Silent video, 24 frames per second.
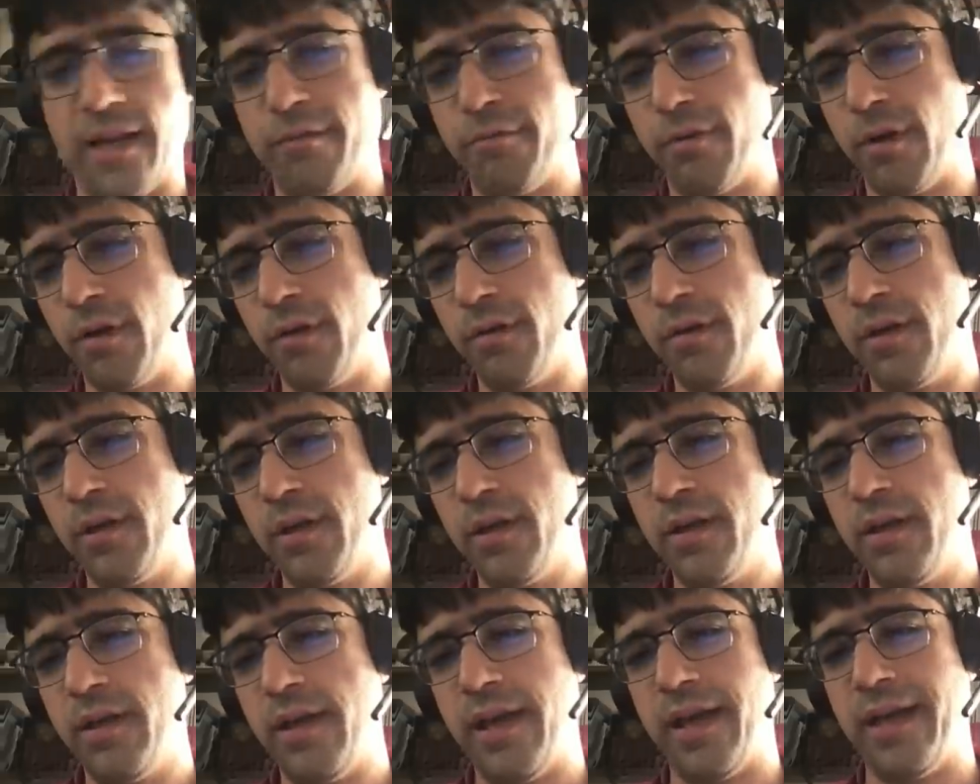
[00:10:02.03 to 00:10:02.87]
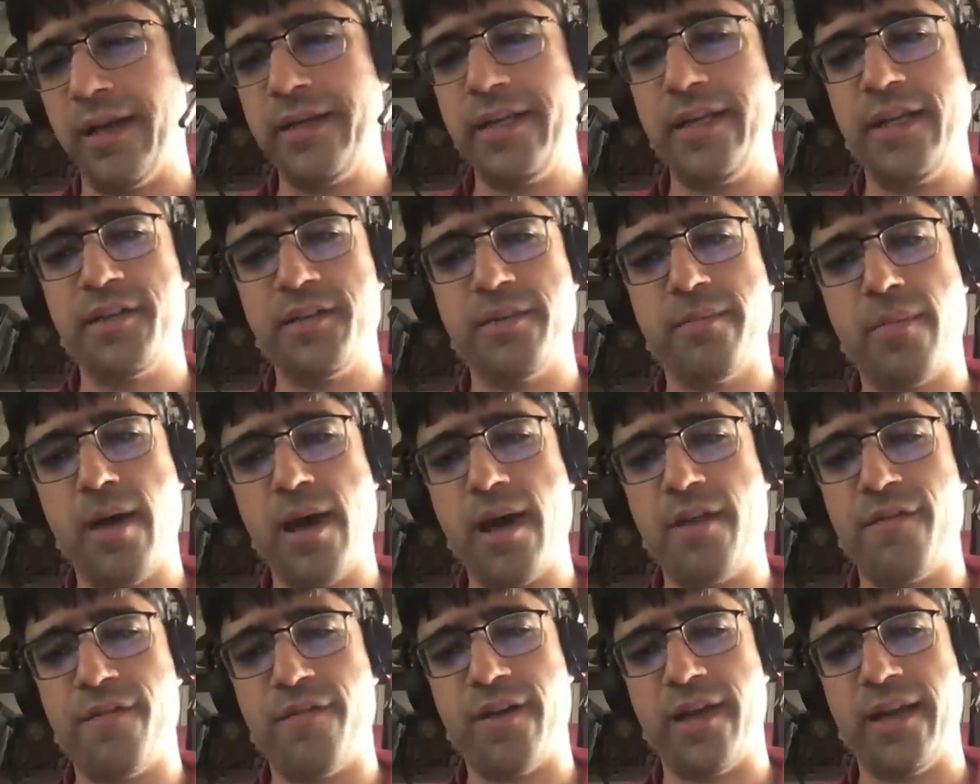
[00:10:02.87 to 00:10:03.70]
that I wrote and I needed to
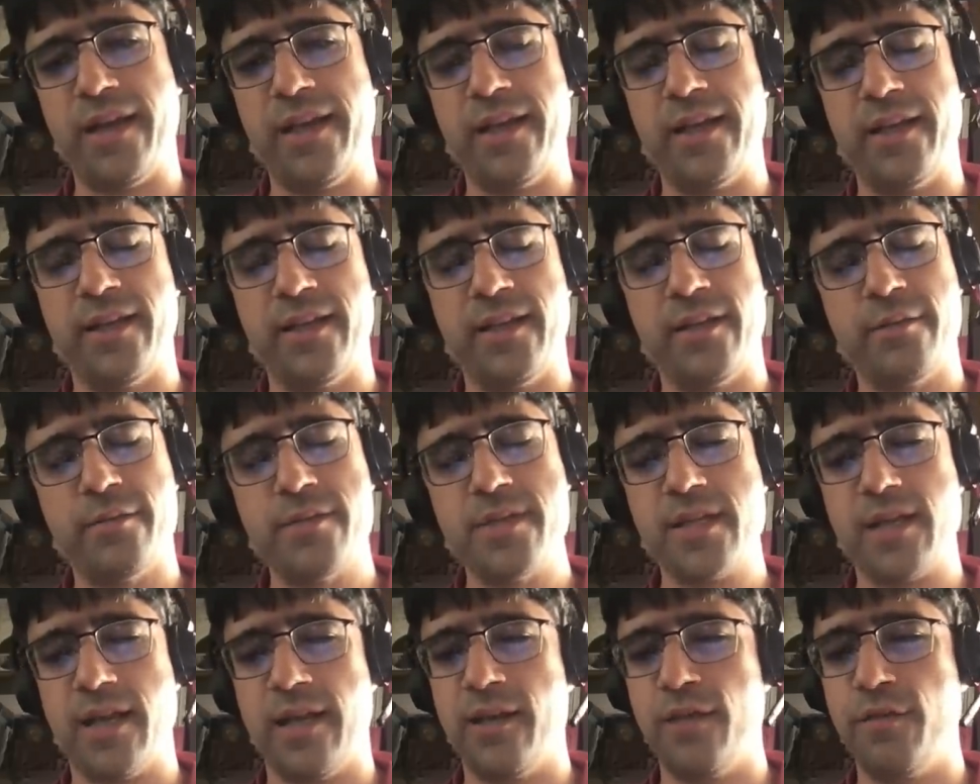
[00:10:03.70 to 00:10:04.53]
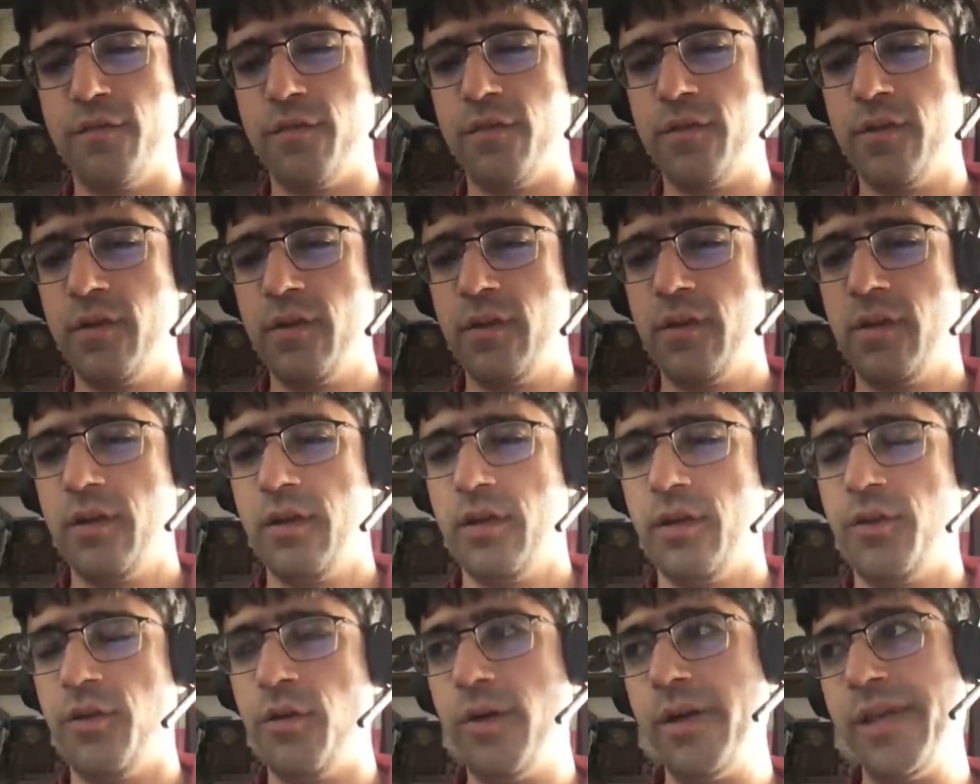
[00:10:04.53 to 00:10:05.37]
modify it, and it was kind of
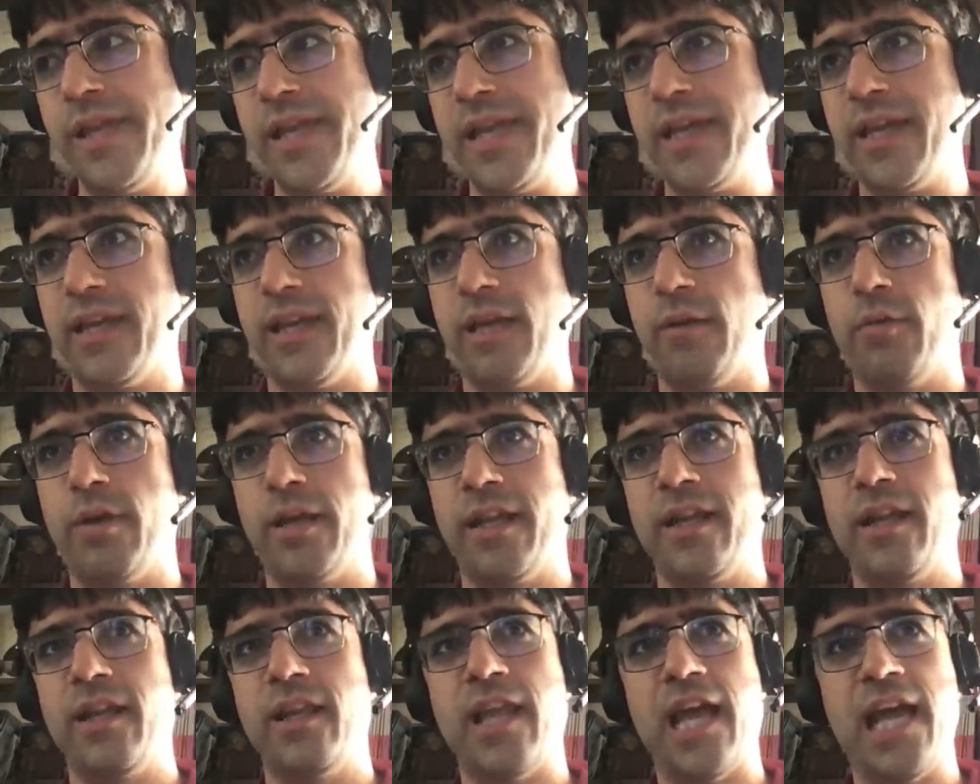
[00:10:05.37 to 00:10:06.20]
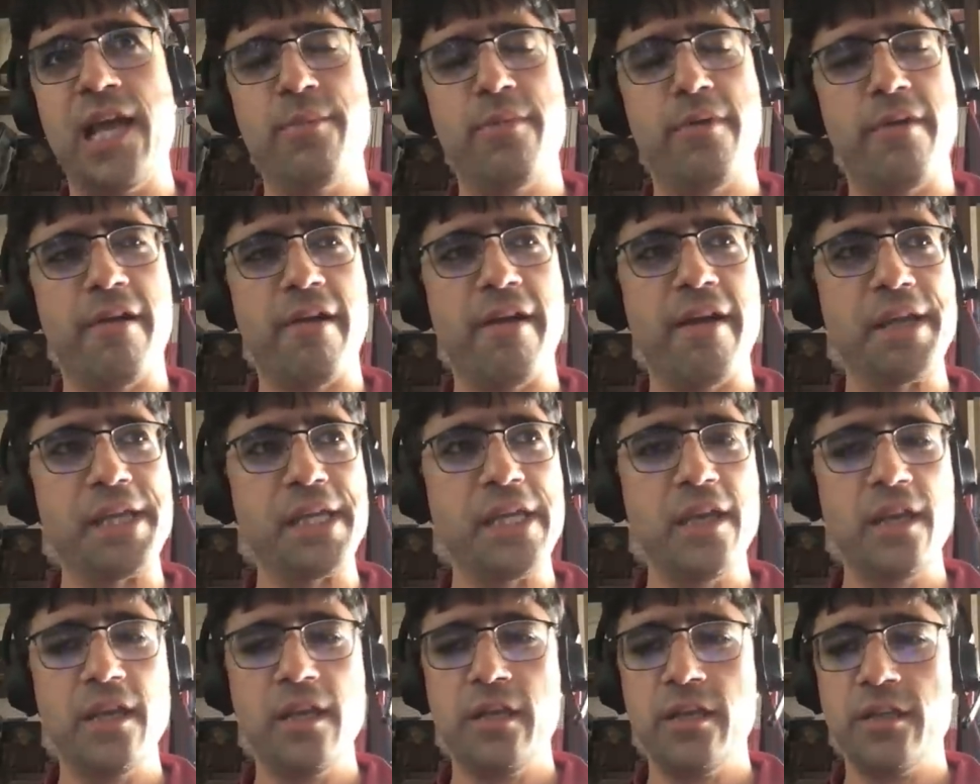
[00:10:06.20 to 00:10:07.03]
annoying, and I wanted a
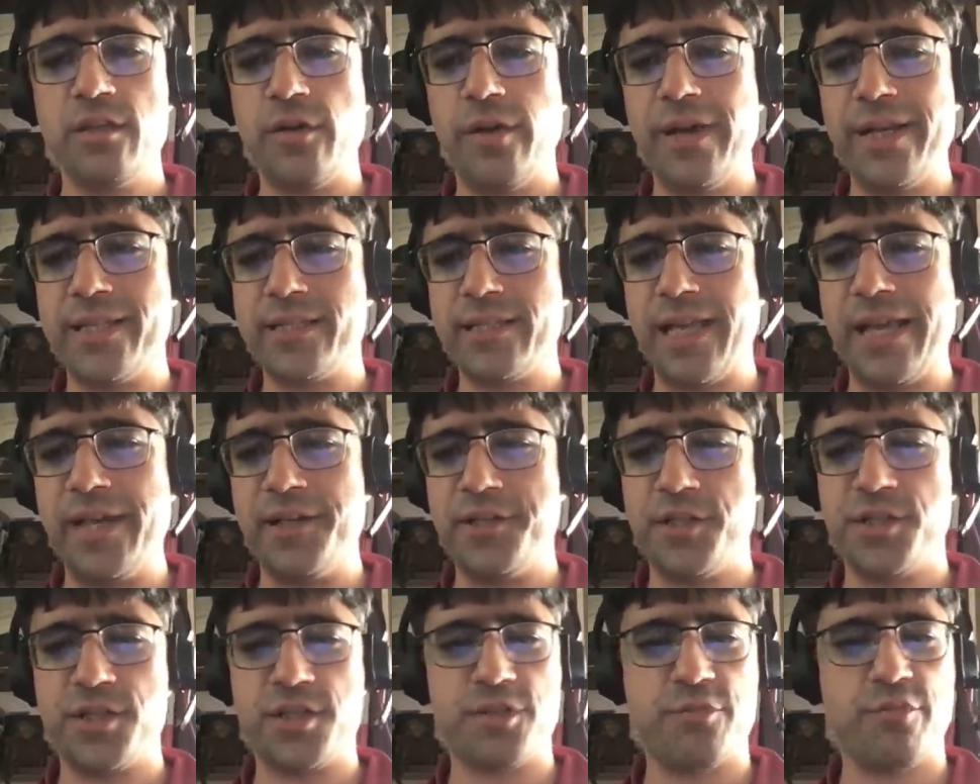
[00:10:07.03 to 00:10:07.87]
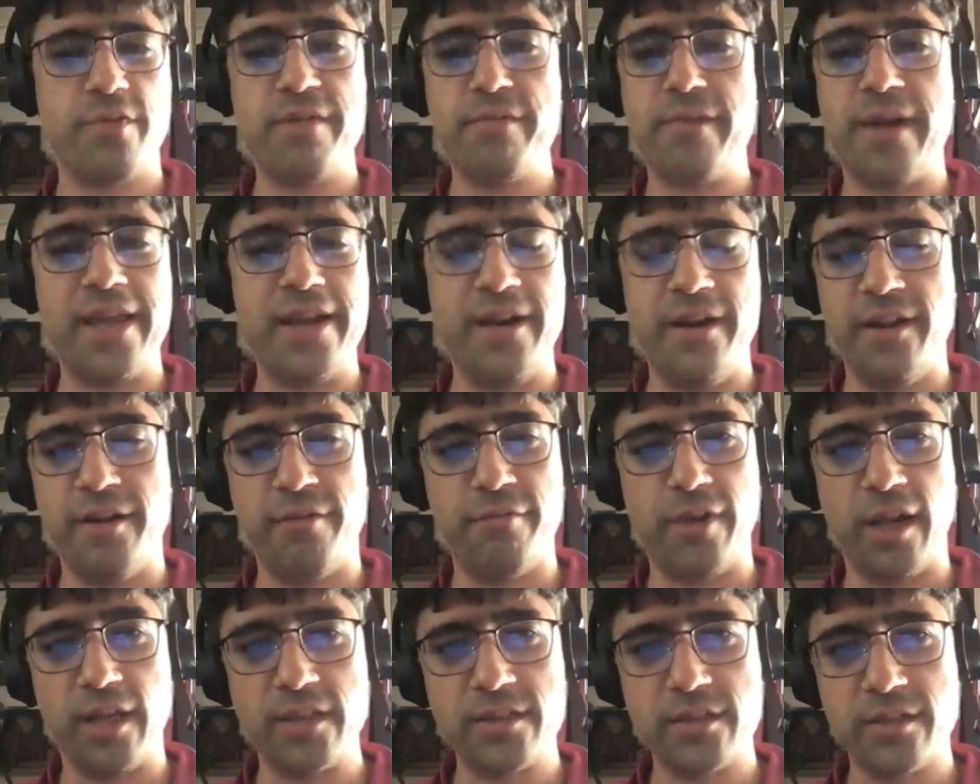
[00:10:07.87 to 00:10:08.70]
library, so I decided to just rewrite it
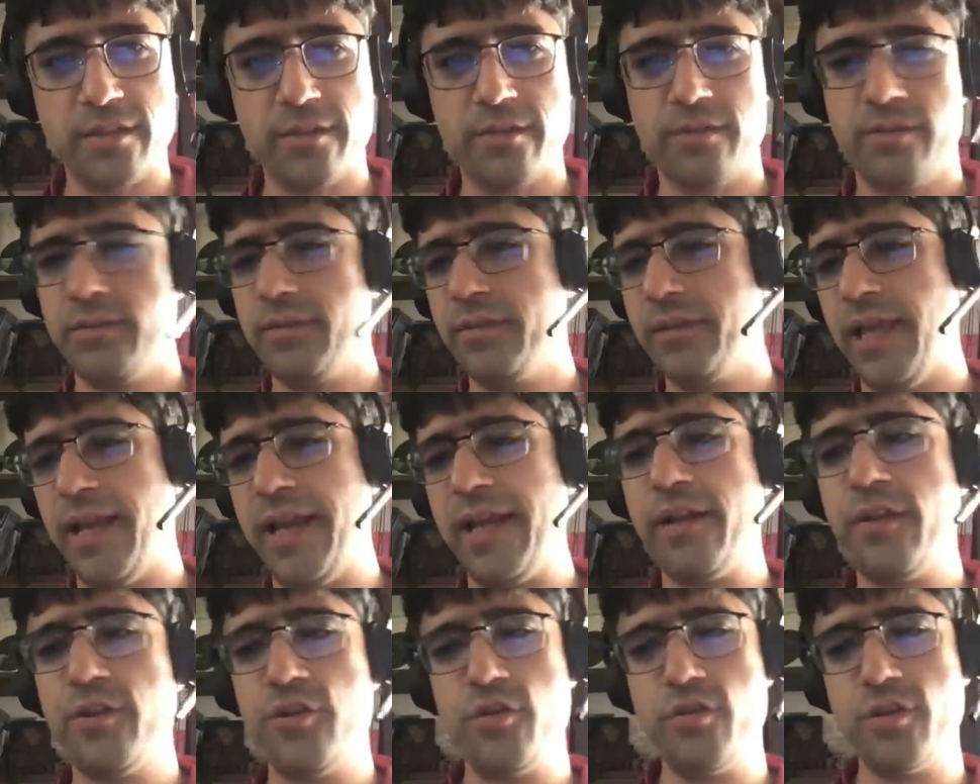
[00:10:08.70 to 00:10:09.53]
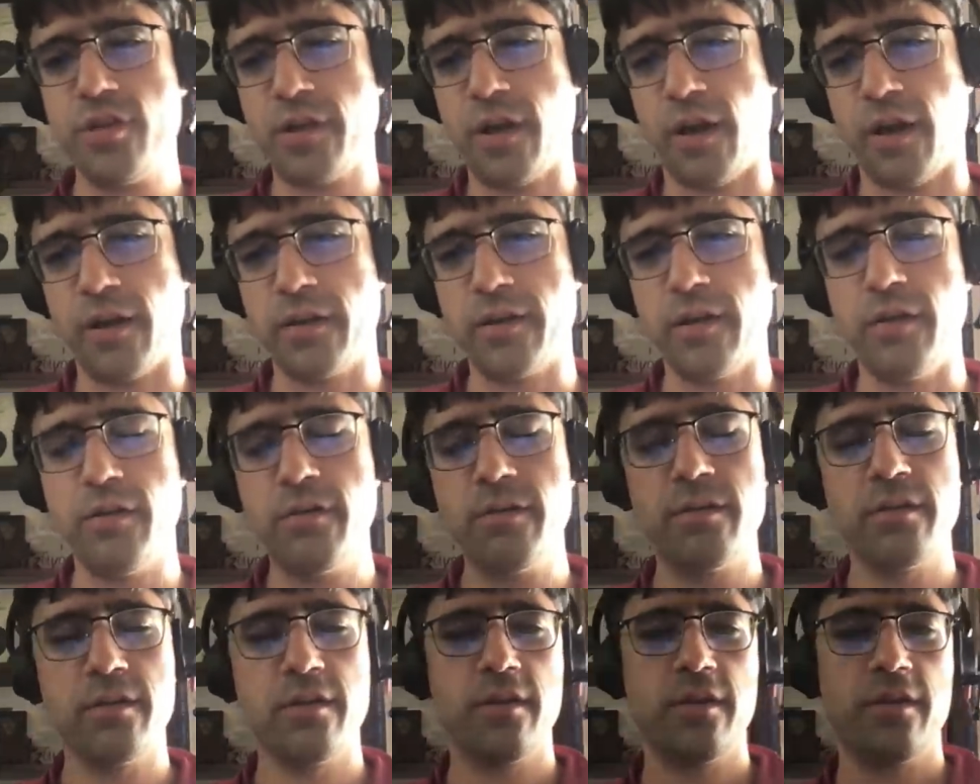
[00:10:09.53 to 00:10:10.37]
in Rust. Then I could use
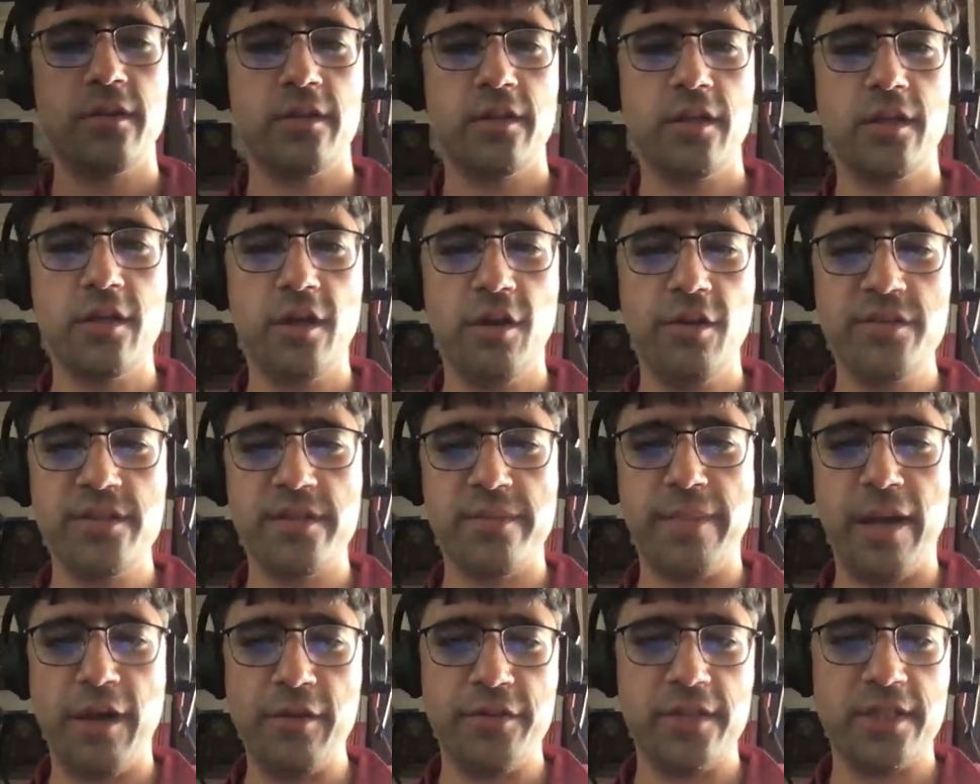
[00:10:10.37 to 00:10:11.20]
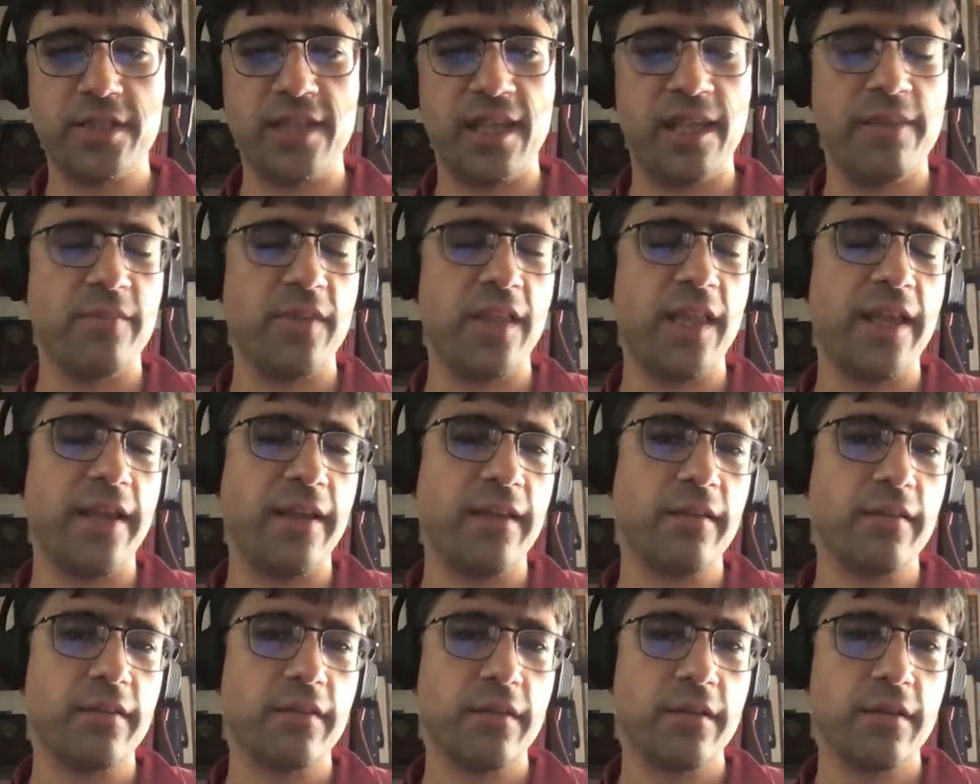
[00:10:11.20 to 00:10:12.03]
cargo, The code's about the same
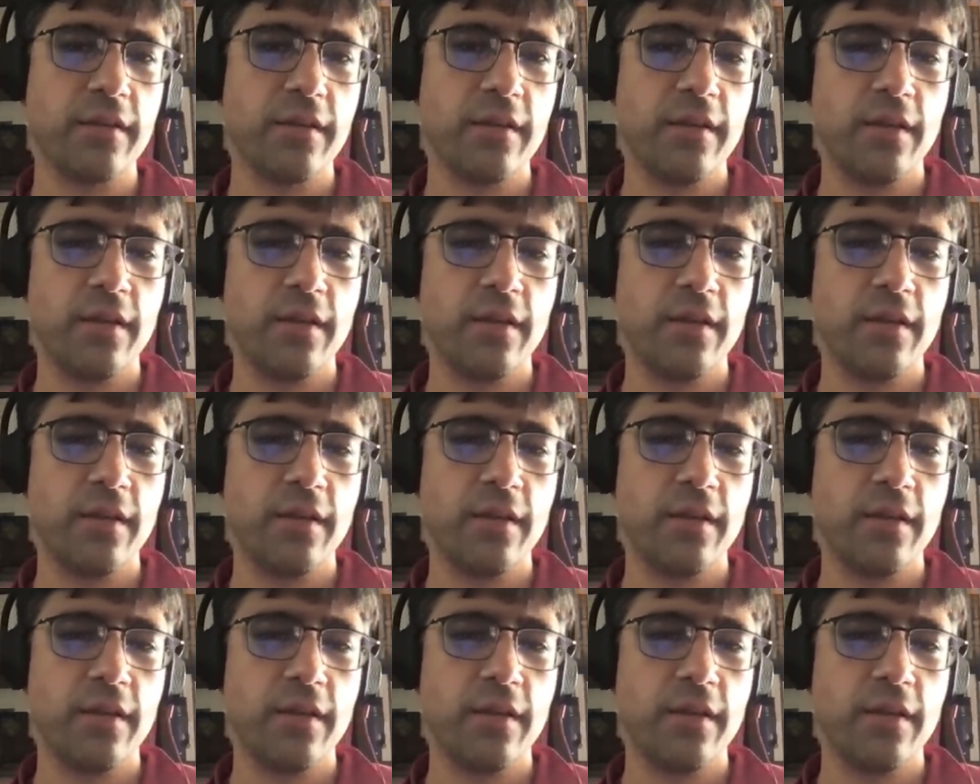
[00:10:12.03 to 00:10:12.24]
length,